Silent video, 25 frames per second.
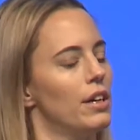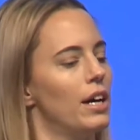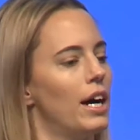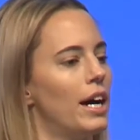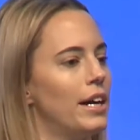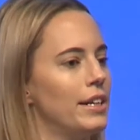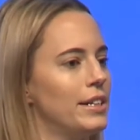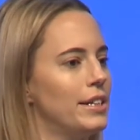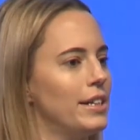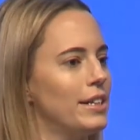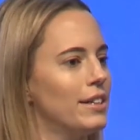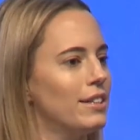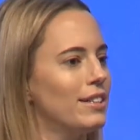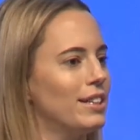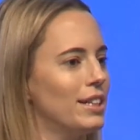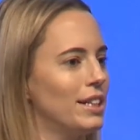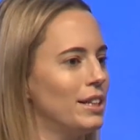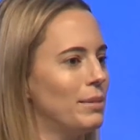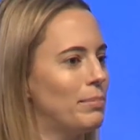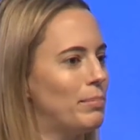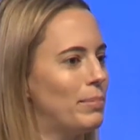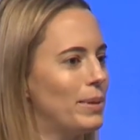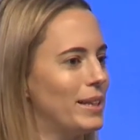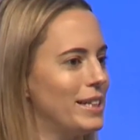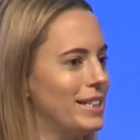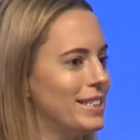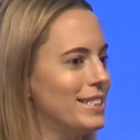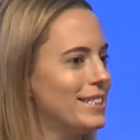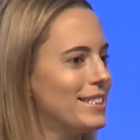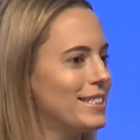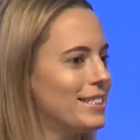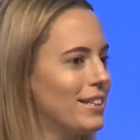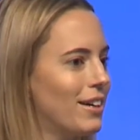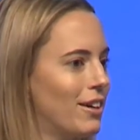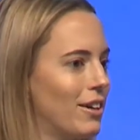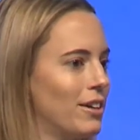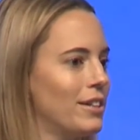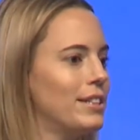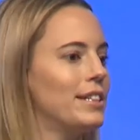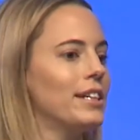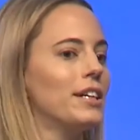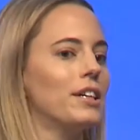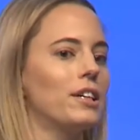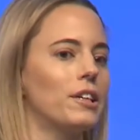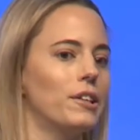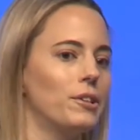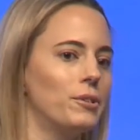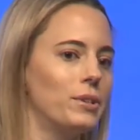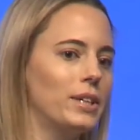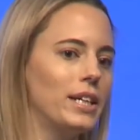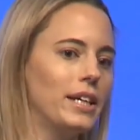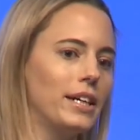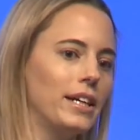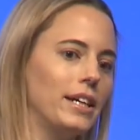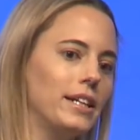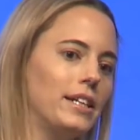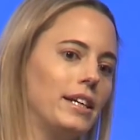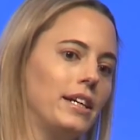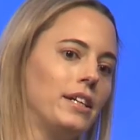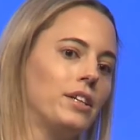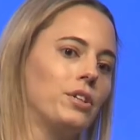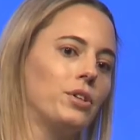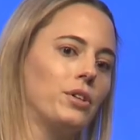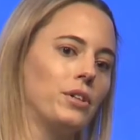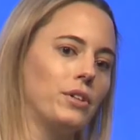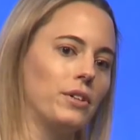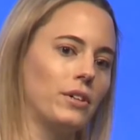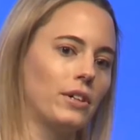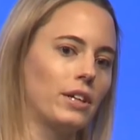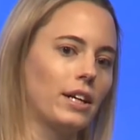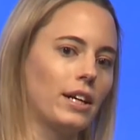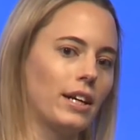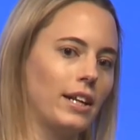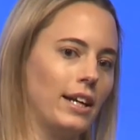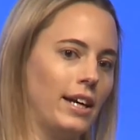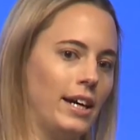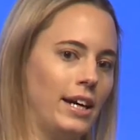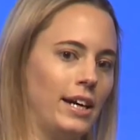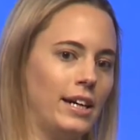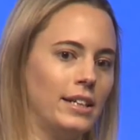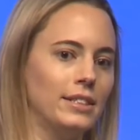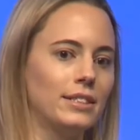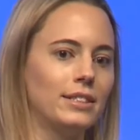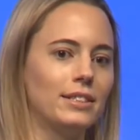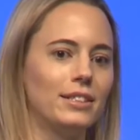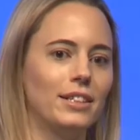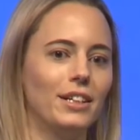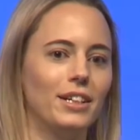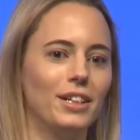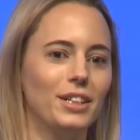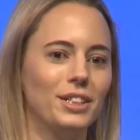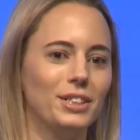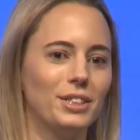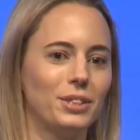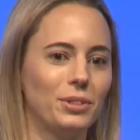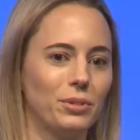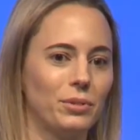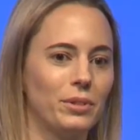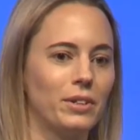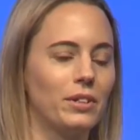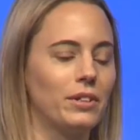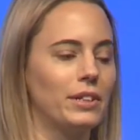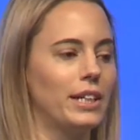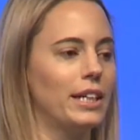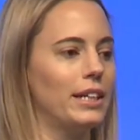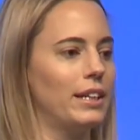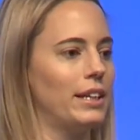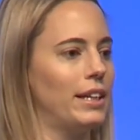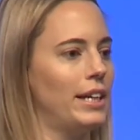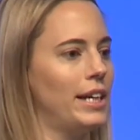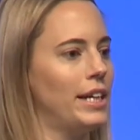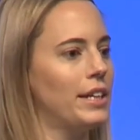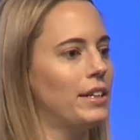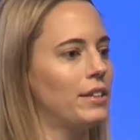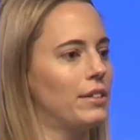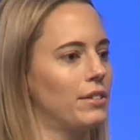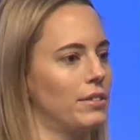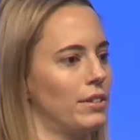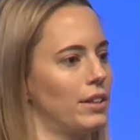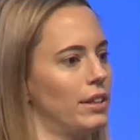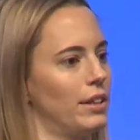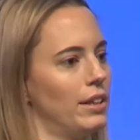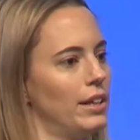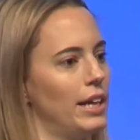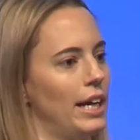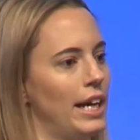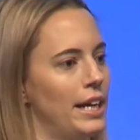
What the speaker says: ideally, please start including it into your class sooner than later,